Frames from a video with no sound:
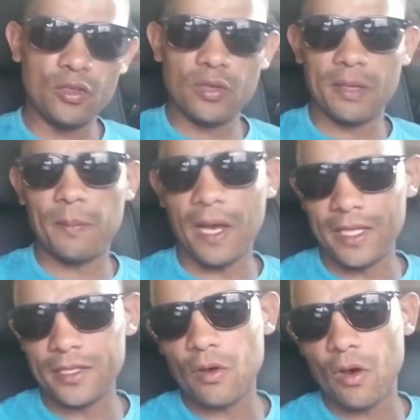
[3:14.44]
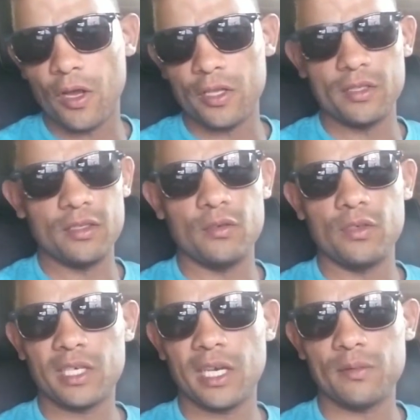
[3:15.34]
trying to buy this car, you
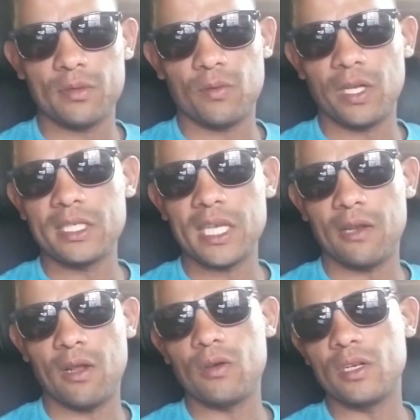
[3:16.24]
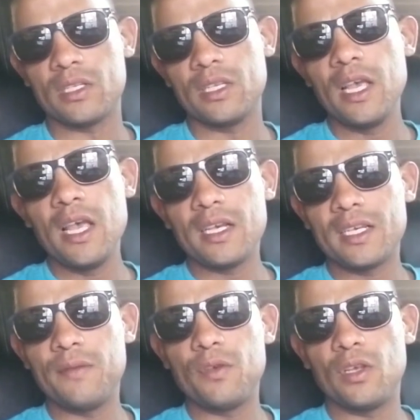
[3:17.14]
came to the right channel. I'm going to
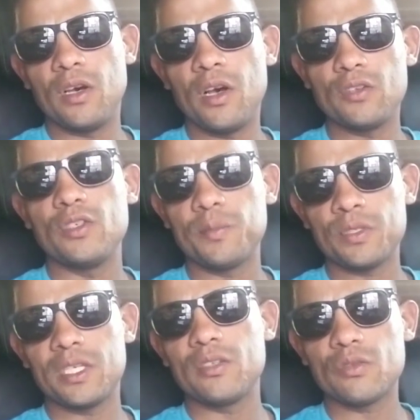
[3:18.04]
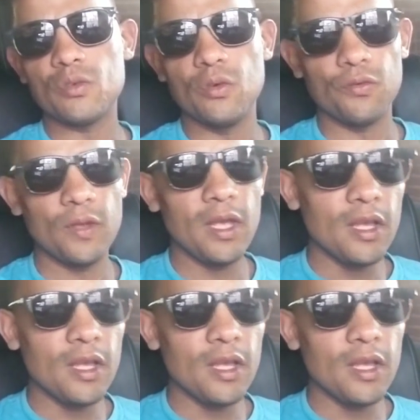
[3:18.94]
give you the 100% truth.